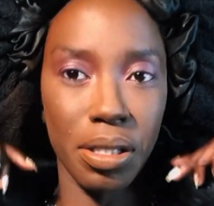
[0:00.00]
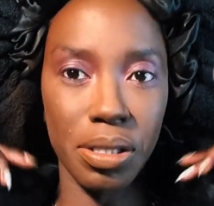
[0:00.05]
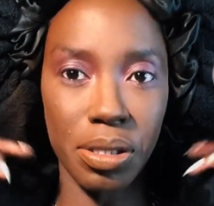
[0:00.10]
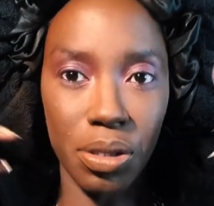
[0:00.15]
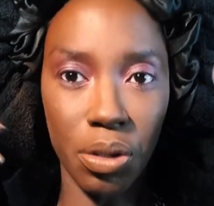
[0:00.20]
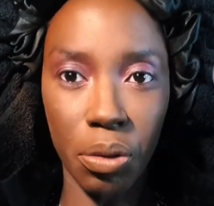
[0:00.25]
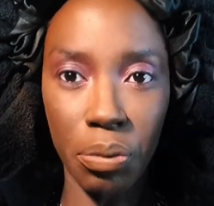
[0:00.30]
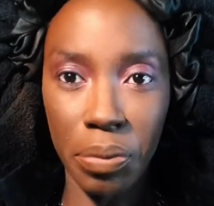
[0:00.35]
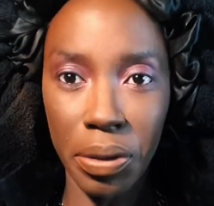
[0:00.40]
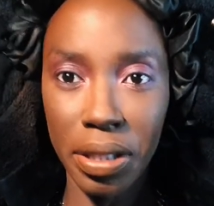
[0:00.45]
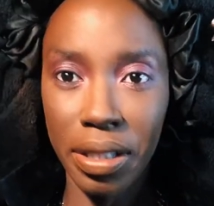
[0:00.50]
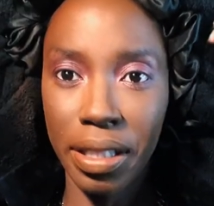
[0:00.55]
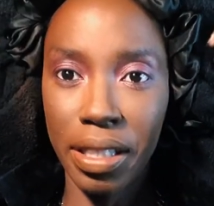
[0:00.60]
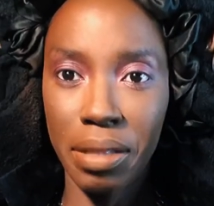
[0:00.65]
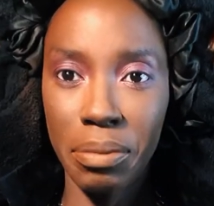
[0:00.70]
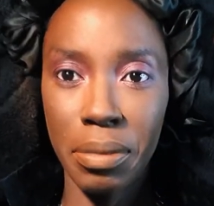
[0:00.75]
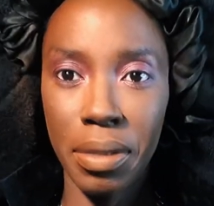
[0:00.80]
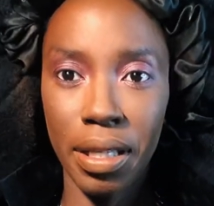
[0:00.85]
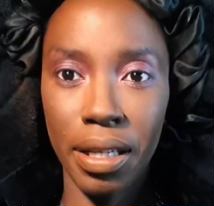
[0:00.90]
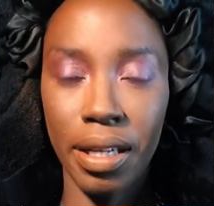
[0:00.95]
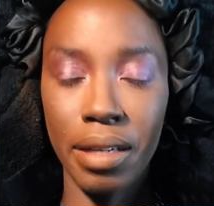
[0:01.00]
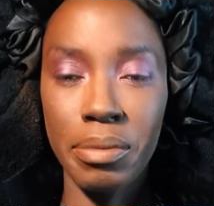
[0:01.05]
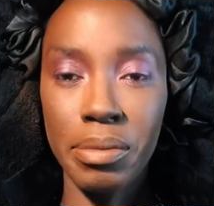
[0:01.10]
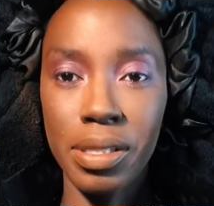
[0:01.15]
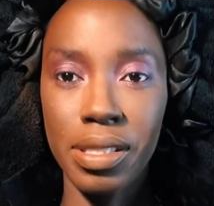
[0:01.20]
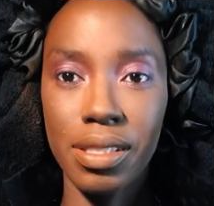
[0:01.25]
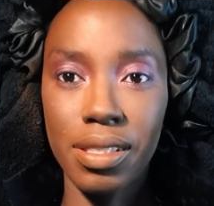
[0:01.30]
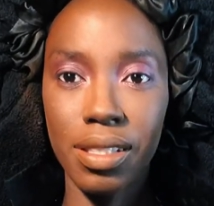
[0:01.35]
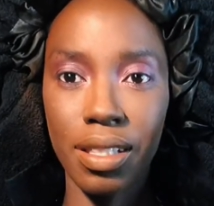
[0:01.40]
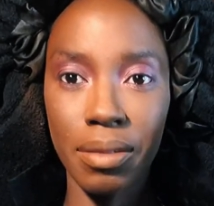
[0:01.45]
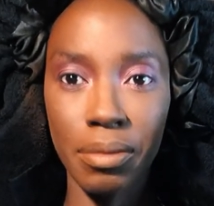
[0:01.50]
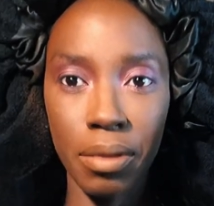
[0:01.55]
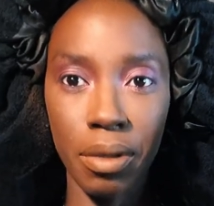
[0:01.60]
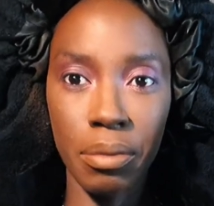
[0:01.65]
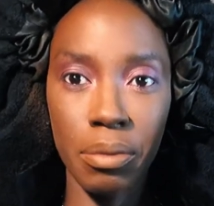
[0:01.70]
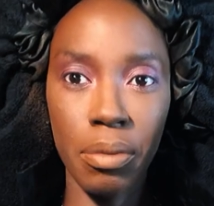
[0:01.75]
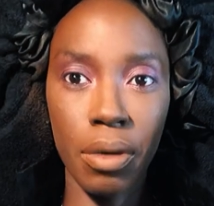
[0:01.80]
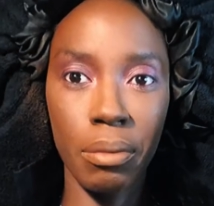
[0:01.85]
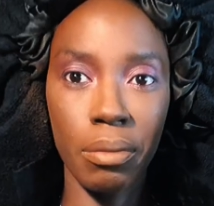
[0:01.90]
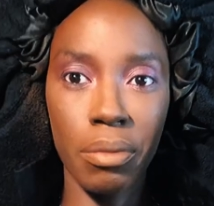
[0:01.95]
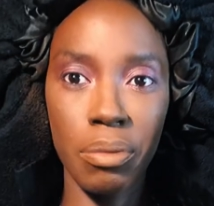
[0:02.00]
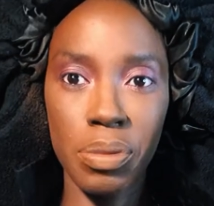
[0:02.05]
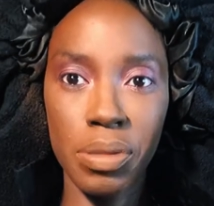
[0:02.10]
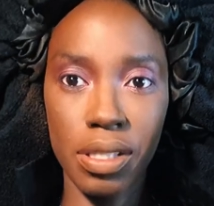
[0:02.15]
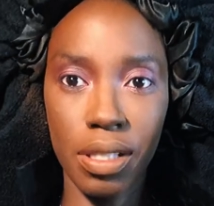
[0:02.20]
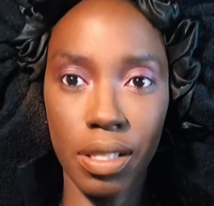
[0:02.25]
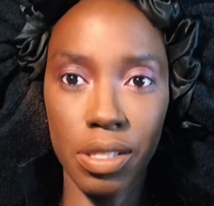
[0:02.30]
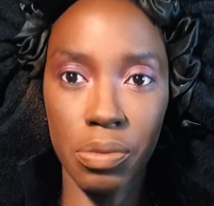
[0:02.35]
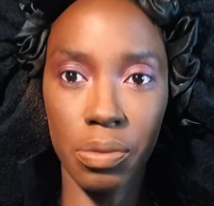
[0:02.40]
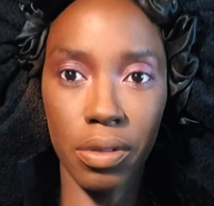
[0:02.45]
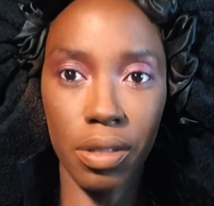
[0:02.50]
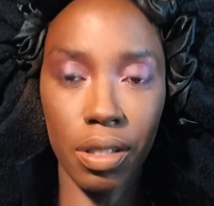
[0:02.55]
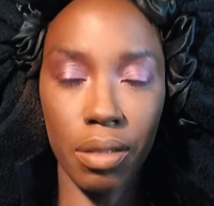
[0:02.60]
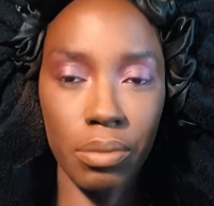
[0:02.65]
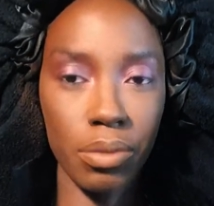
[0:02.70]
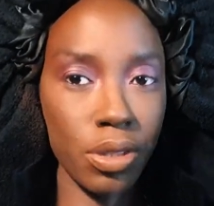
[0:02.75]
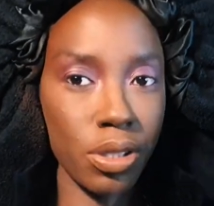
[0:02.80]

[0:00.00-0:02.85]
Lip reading: Don't be like me. I'm obsessed with them.